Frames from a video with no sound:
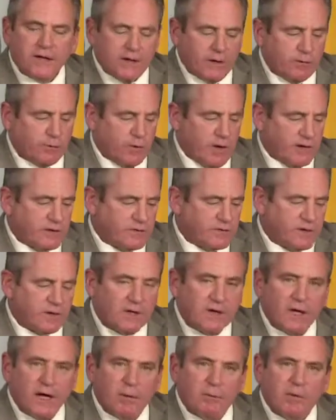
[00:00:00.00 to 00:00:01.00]
It runs the
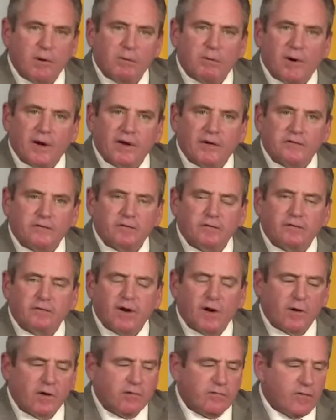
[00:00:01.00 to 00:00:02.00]
gambit, but it's a
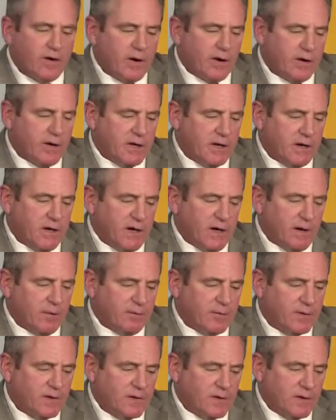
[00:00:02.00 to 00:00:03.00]
very, very
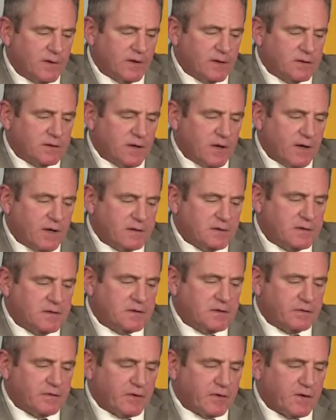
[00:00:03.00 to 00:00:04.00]

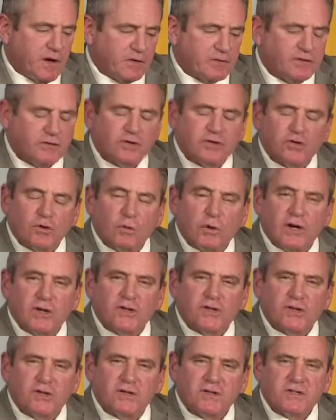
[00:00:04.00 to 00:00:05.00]
difficult
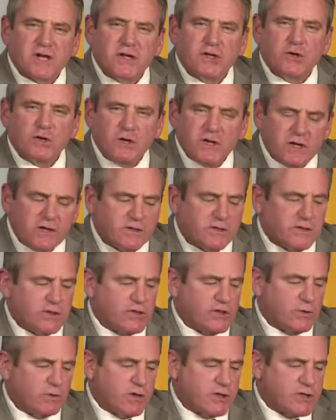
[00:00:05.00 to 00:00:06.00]
situations and unique
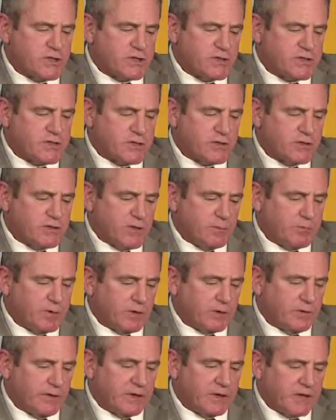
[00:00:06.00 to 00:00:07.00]
situations that are
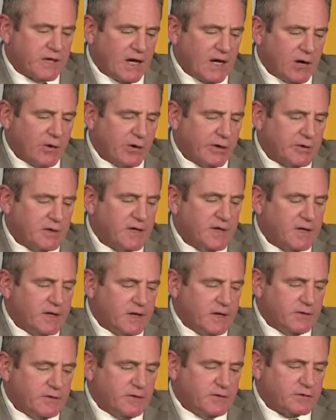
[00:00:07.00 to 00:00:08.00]
typically encountered
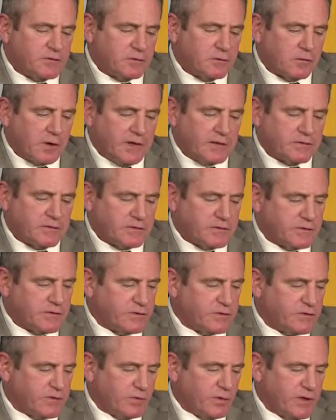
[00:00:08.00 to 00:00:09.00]
in these crisis
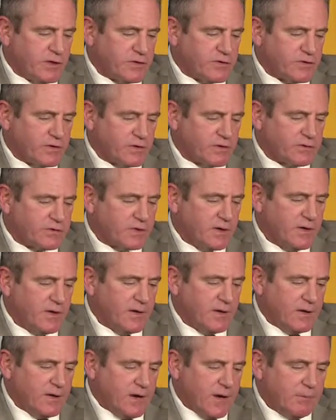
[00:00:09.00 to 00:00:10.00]
situations.
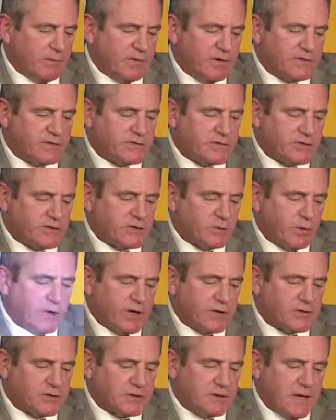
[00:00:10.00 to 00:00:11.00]
In this
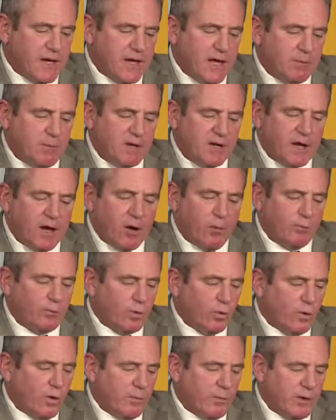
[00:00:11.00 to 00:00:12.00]
situation, Amy helped
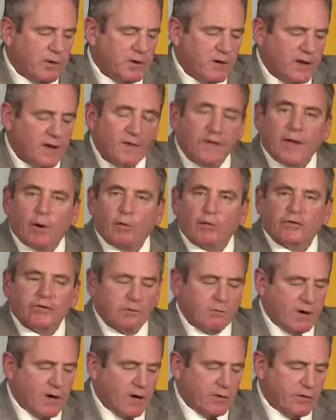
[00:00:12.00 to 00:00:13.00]
the woman that was
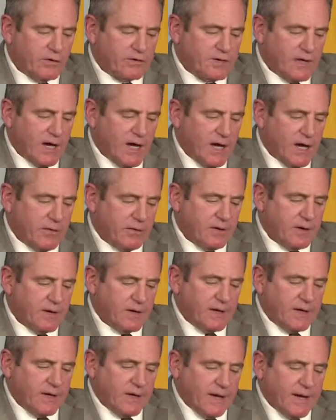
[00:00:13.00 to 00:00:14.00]
from out of town,
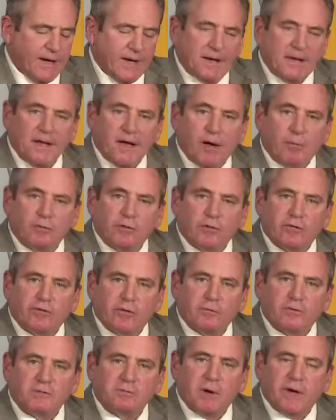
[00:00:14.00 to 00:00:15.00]
and it helped her
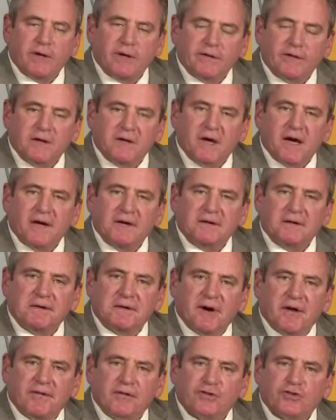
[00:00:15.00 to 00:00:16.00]
from spending the night
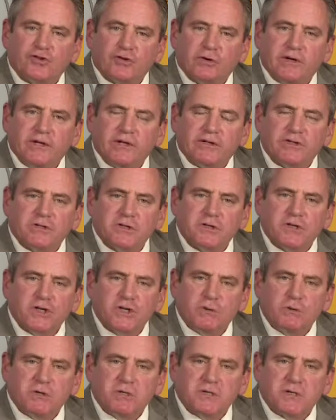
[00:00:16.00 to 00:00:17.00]
on the streets.
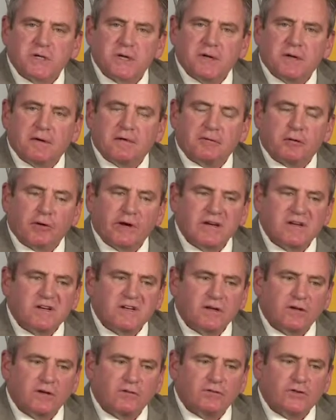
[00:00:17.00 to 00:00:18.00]
She was in a great
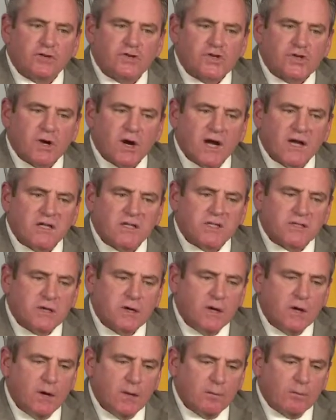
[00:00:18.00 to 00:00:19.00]
deal of distress,
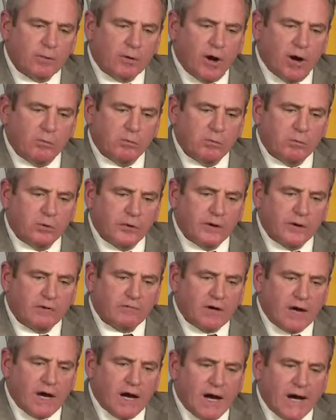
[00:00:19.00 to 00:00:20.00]
probably
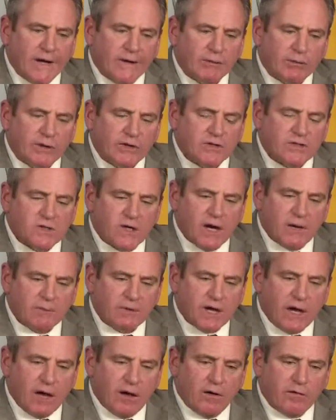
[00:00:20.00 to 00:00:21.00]
of a high risk
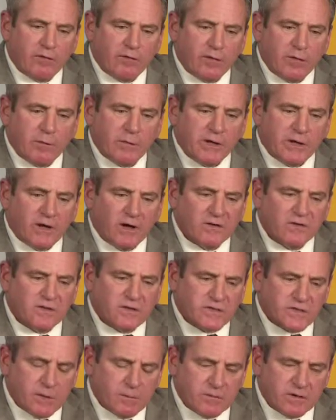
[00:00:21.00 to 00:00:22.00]
type caliber because
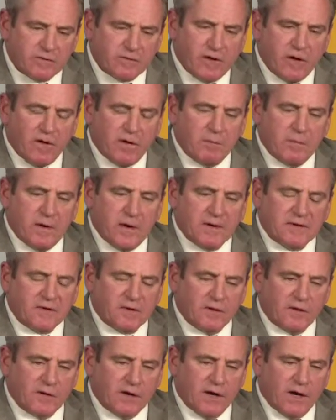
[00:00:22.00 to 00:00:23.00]
of some
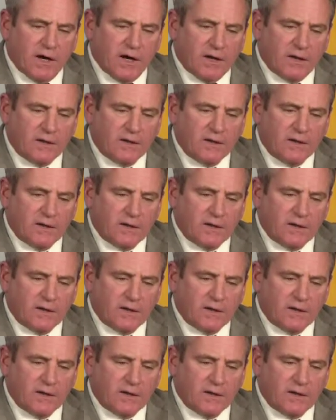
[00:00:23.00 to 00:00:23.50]
developmental